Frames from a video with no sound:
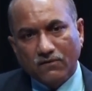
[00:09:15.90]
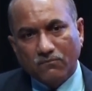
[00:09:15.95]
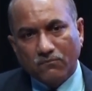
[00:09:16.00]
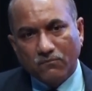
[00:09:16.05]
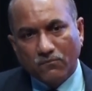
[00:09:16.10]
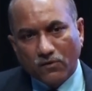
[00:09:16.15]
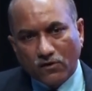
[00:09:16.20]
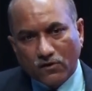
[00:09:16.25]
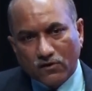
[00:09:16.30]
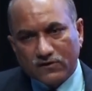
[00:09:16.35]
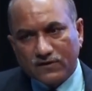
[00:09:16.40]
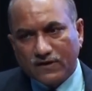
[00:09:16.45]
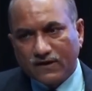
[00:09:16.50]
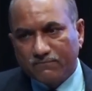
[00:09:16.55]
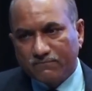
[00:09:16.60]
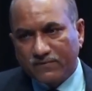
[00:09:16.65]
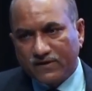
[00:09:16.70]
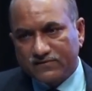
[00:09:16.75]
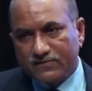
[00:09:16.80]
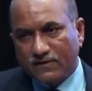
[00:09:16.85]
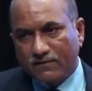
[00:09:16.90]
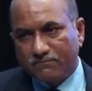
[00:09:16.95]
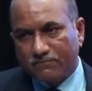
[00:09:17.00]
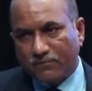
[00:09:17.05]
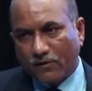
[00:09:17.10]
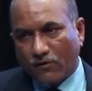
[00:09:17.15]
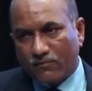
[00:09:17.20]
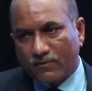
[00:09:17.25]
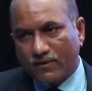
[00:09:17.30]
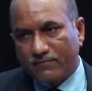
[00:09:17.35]
more cumbersome,
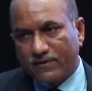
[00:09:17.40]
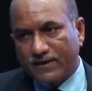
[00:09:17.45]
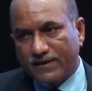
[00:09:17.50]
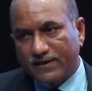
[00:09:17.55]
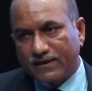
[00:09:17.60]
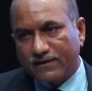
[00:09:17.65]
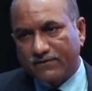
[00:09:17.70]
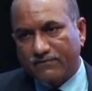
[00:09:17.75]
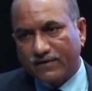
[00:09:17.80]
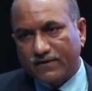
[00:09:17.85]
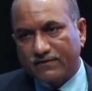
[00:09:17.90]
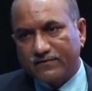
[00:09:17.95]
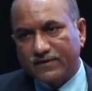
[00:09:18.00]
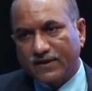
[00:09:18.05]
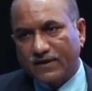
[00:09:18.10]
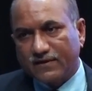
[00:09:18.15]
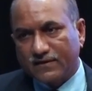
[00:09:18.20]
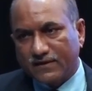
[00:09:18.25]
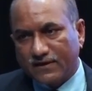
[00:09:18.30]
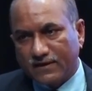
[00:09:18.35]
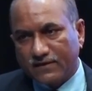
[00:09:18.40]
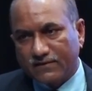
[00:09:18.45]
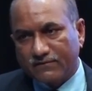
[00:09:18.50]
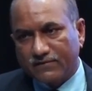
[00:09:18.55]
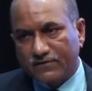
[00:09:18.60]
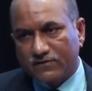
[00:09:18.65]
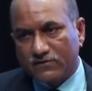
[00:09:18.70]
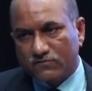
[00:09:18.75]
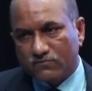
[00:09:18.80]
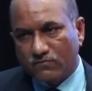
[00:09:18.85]
problematic when we are dealing
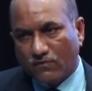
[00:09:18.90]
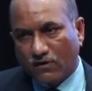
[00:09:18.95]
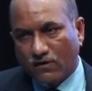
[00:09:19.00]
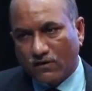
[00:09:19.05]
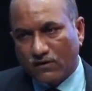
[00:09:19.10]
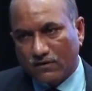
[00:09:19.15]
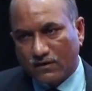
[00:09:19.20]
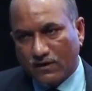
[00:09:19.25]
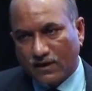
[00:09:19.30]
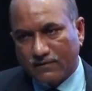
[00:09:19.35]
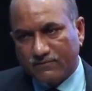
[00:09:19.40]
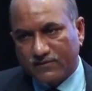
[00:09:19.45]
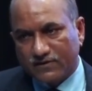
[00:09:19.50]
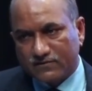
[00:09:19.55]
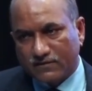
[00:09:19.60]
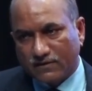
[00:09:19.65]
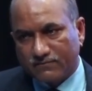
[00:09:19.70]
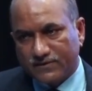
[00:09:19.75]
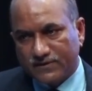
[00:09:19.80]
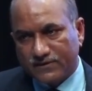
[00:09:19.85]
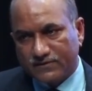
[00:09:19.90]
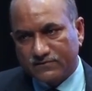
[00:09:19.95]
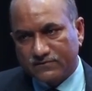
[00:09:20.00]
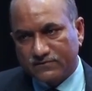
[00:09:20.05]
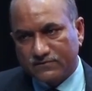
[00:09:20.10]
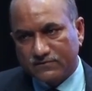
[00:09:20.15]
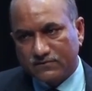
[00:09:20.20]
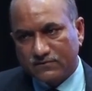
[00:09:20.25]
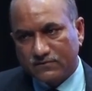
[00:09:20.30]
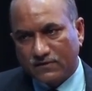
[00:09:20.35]
with the small
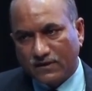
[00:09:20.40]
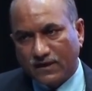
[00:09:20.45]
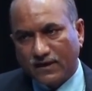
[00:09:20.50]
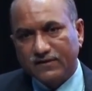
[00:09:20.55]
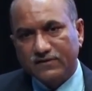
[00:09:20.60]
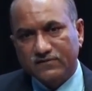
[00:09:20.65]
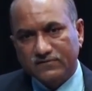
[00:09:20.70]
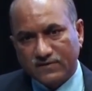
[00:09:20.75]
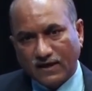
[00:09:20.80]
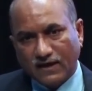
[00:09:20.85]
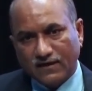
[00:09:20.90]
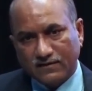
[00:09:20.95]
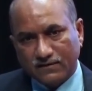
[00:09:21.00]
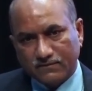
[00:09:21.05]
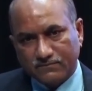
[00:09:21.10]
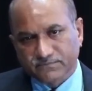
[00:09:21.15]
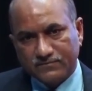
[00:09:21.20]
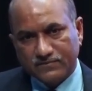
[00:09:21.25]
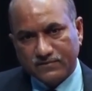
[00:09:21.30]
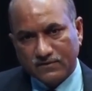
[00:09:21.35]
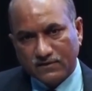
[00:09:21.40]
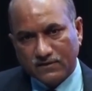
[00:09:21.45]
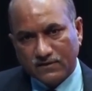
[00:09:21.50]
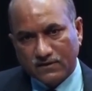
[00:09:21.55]
MSMEs and the startups.